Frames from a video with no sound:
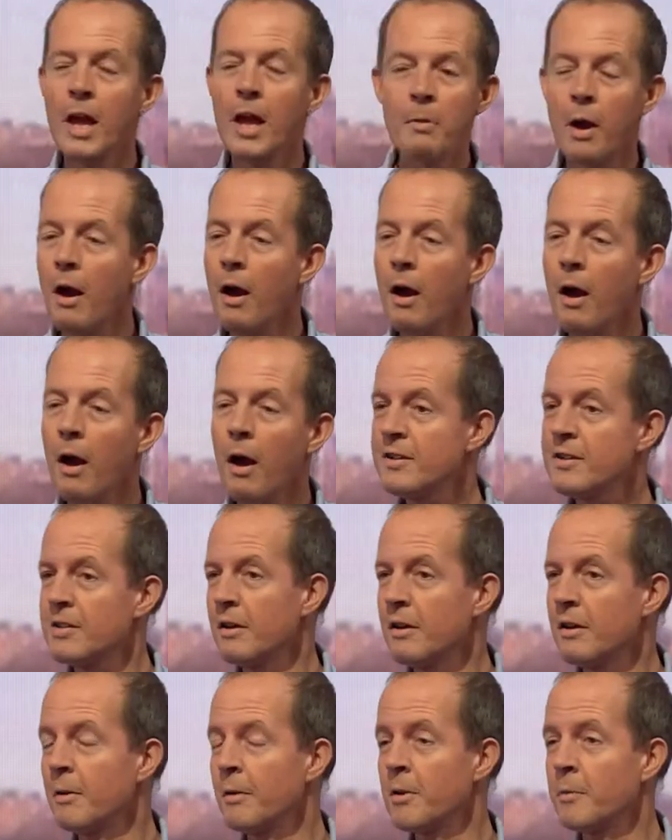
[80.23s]
I
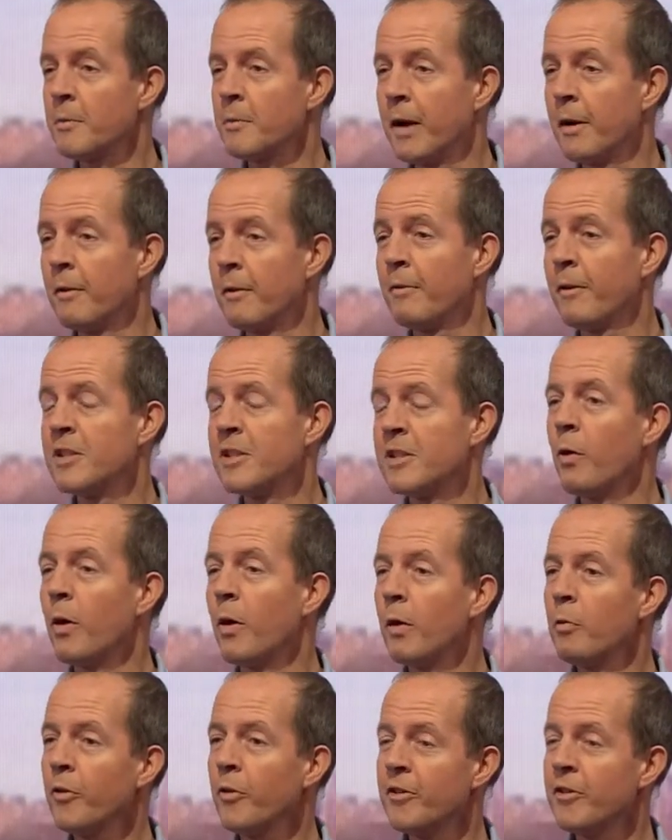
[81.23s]
signed up to the manifesto.
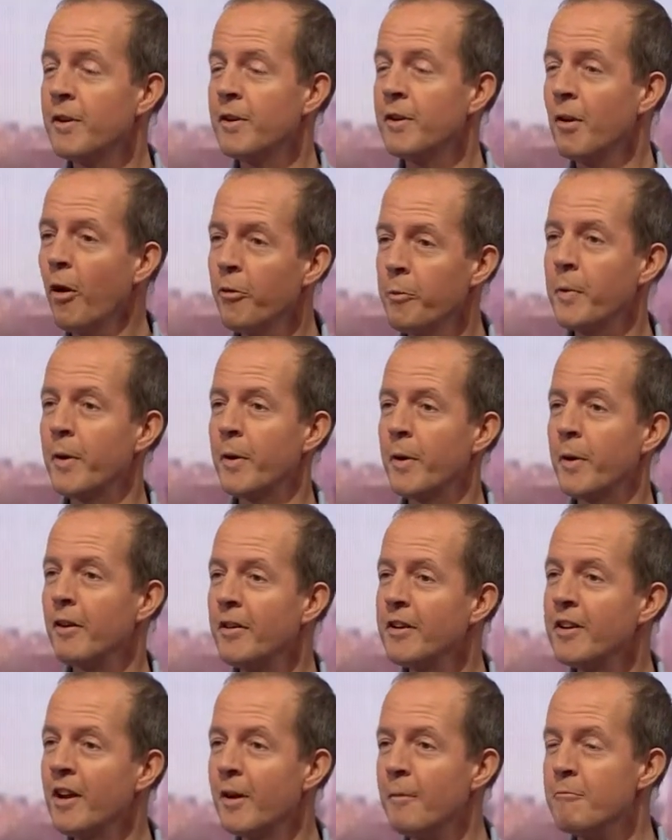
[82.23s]
I was in hospital at
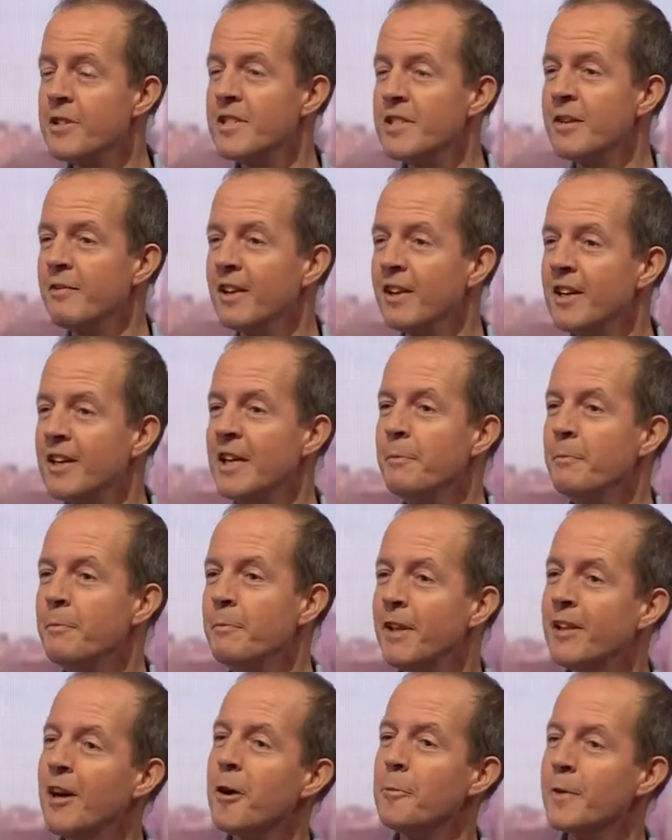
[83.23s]
the time receiving
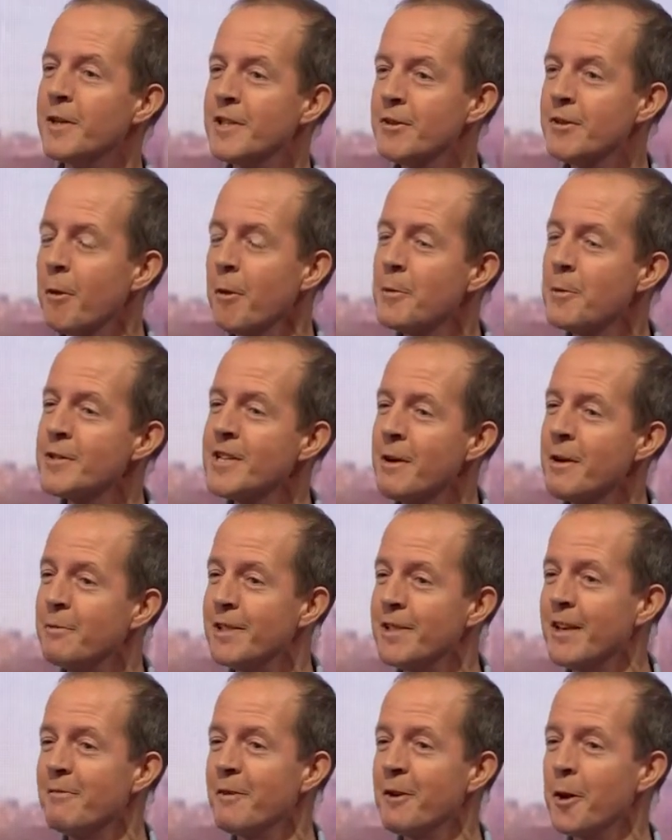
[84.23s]
chemotherapy, so I wasn't
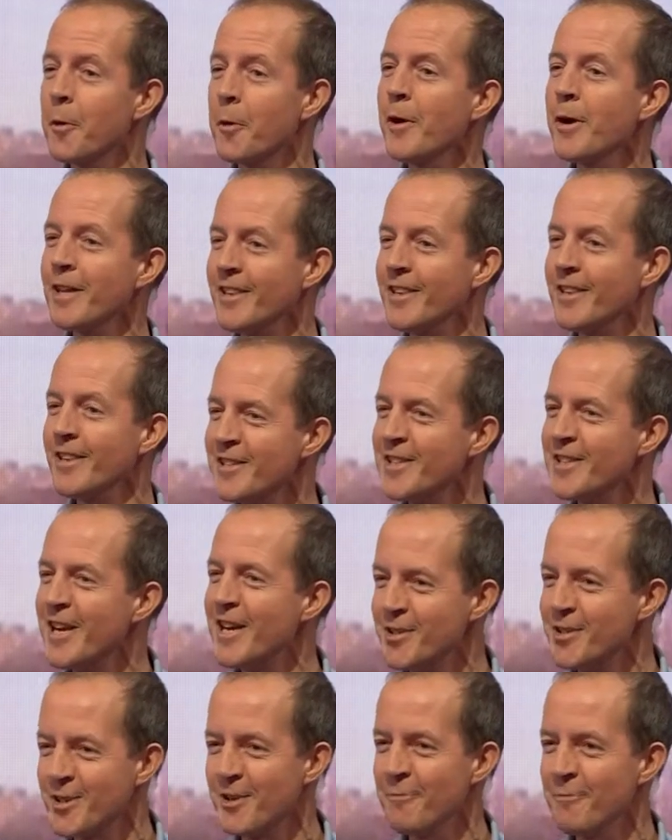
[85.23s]
able to give it quite the
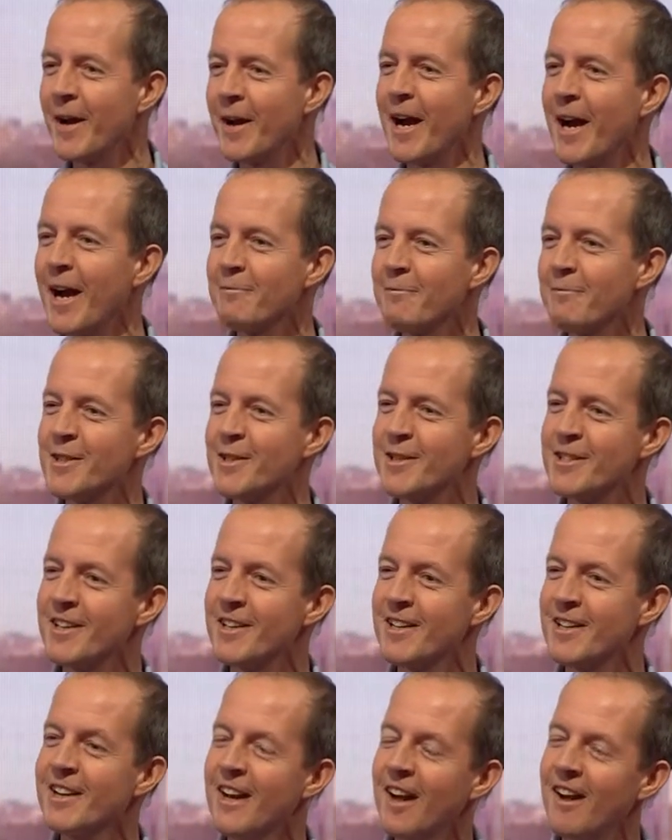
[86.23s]
attention perhaps
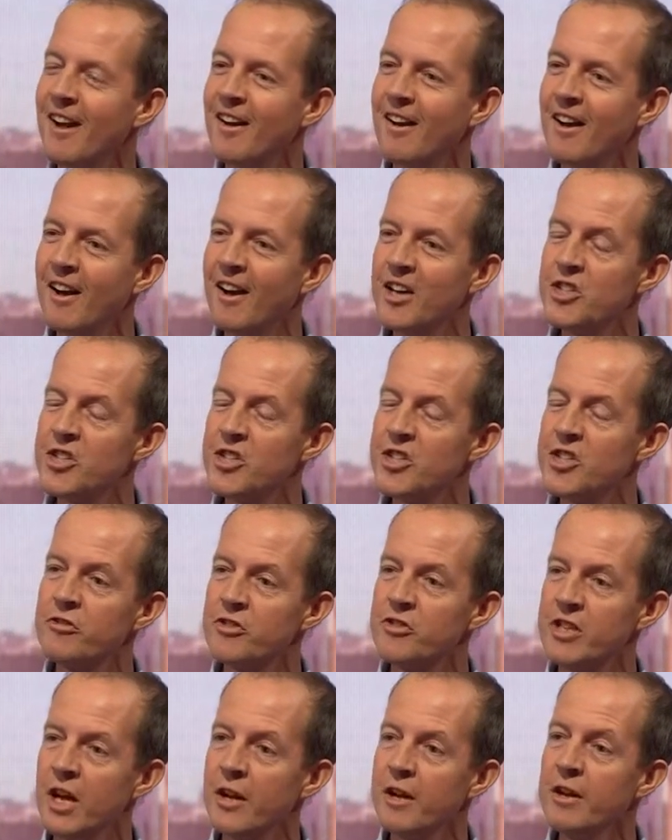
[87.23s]
that I should
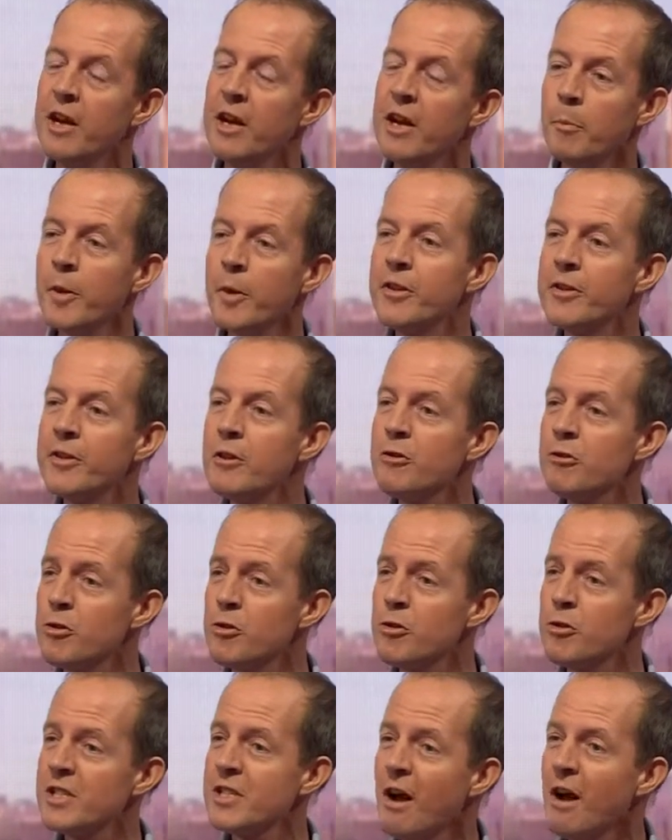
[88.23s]
have done. But the
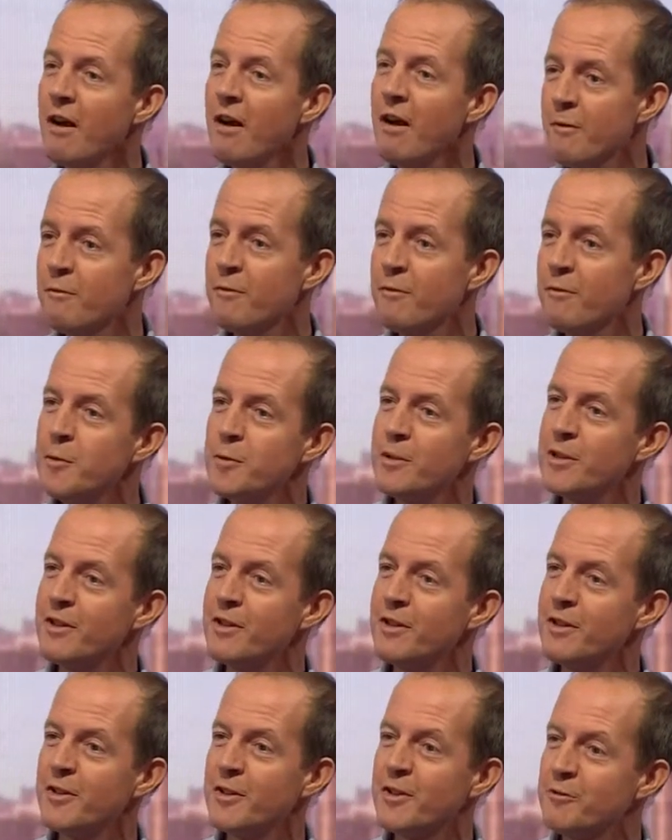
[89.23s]
truth is, I have
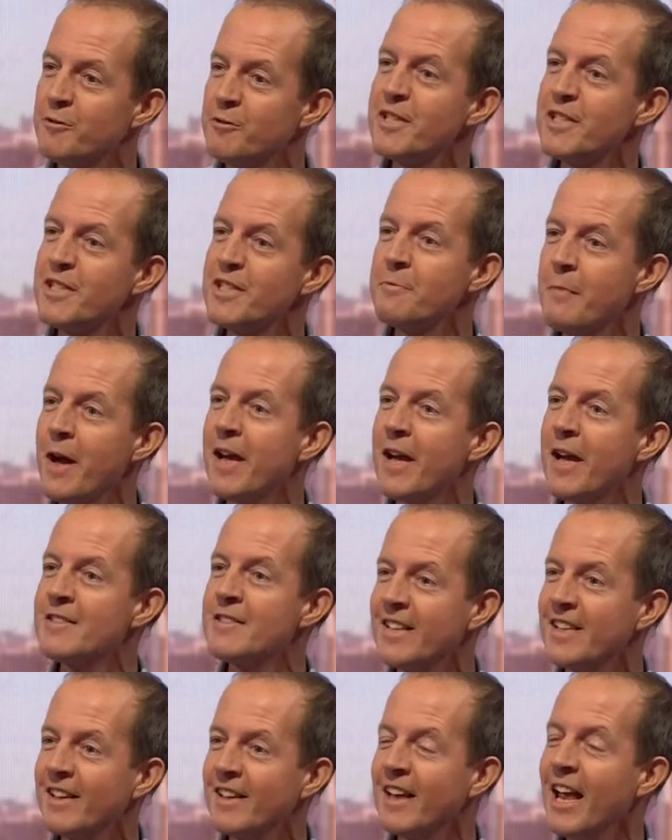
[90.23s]
voted for Theresa May's
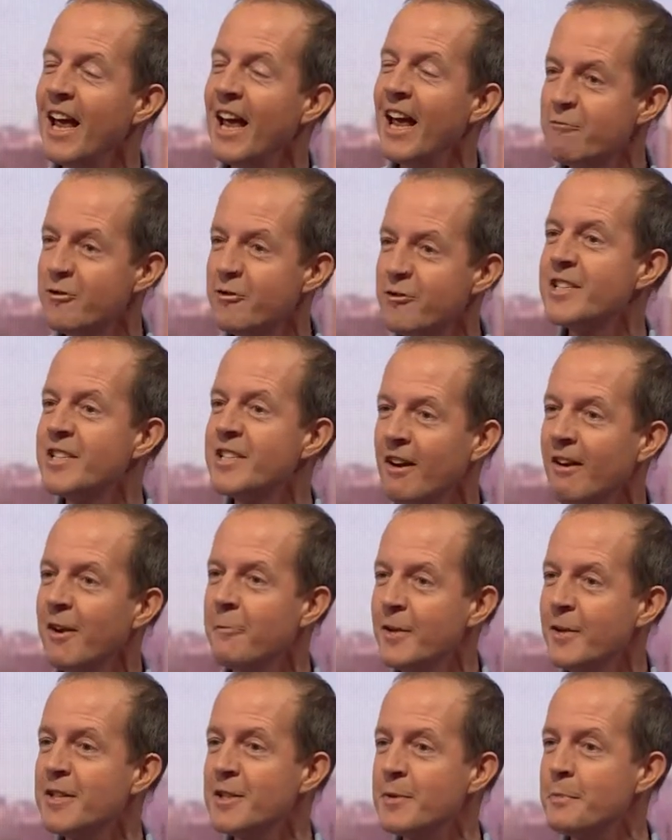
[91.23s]
deal every
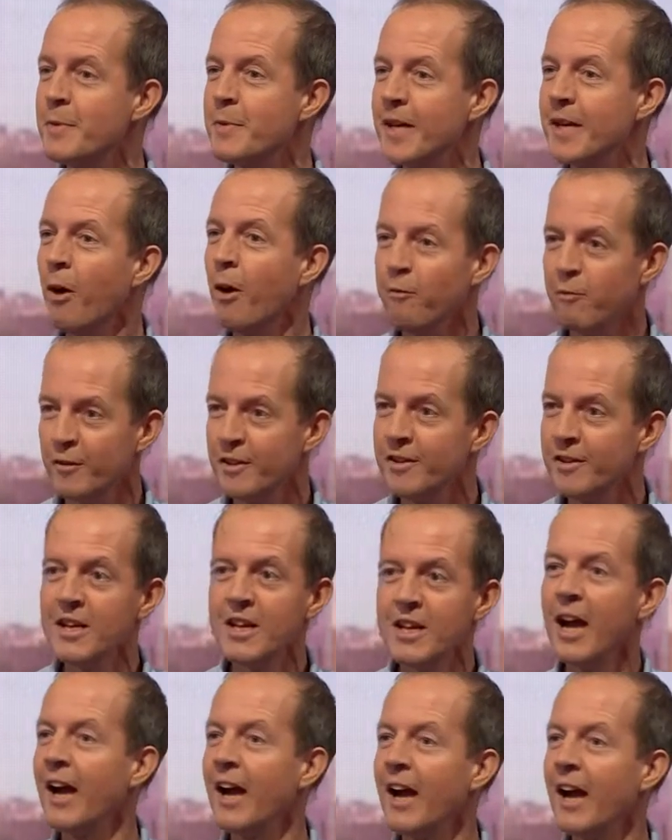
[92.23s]
time it has been offered,
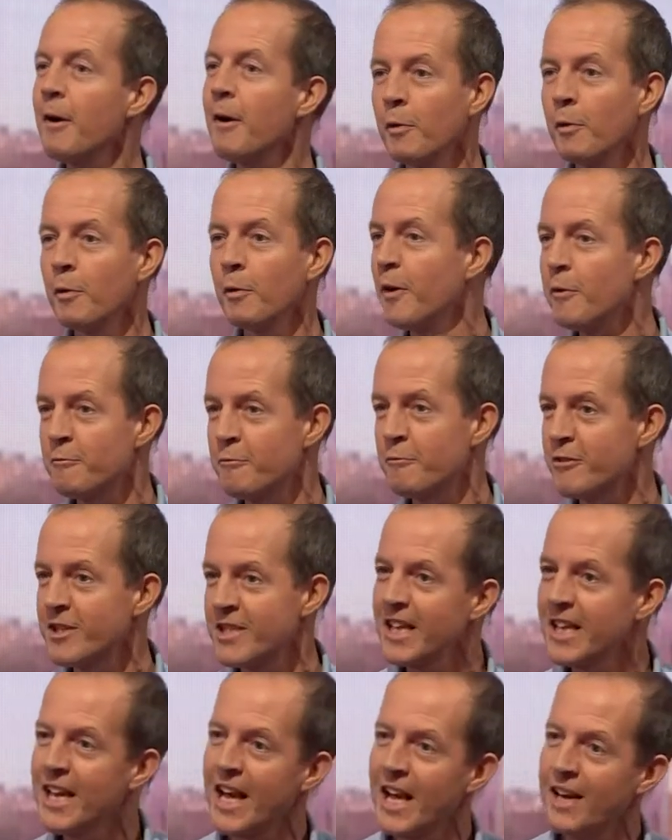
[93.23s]
and I will vote for
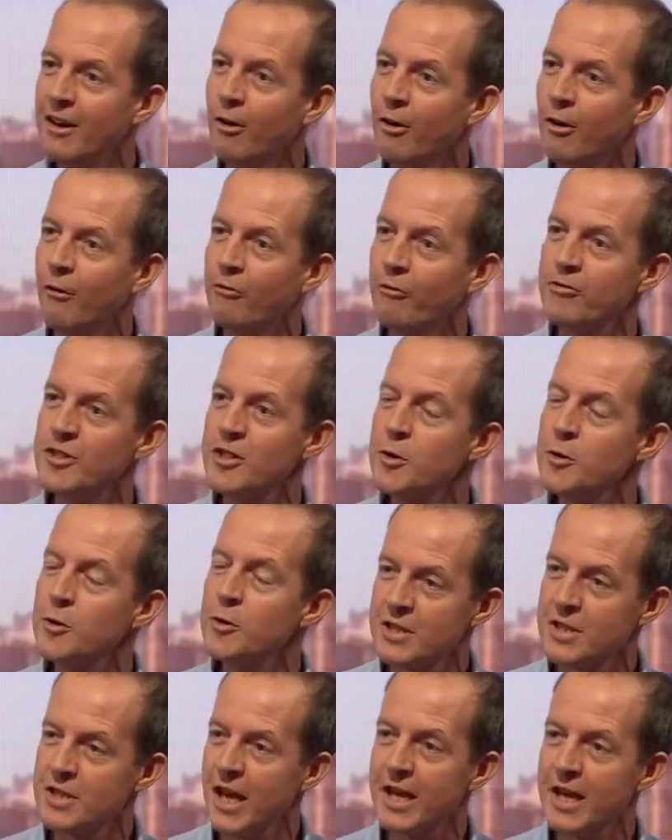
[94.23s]
it again on
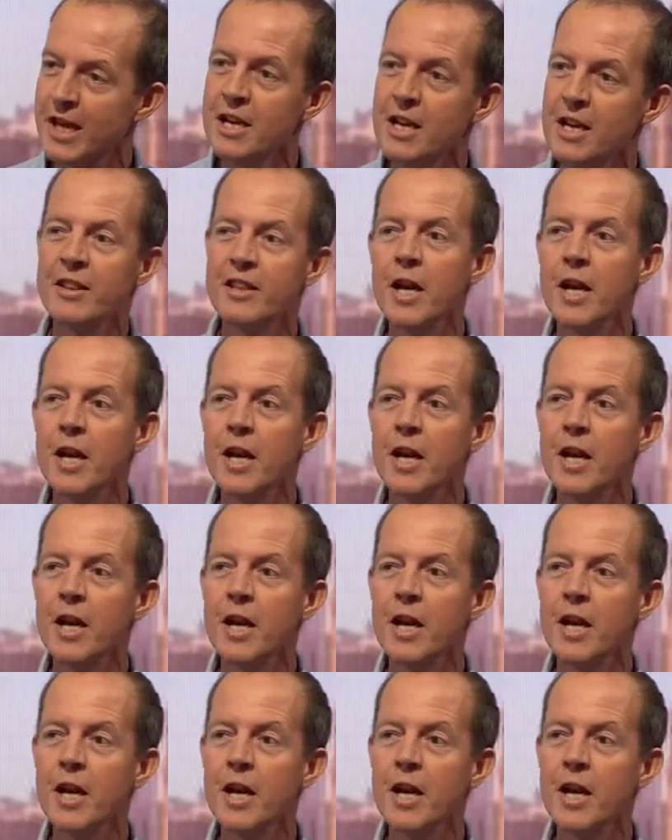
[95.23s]
Tuesday.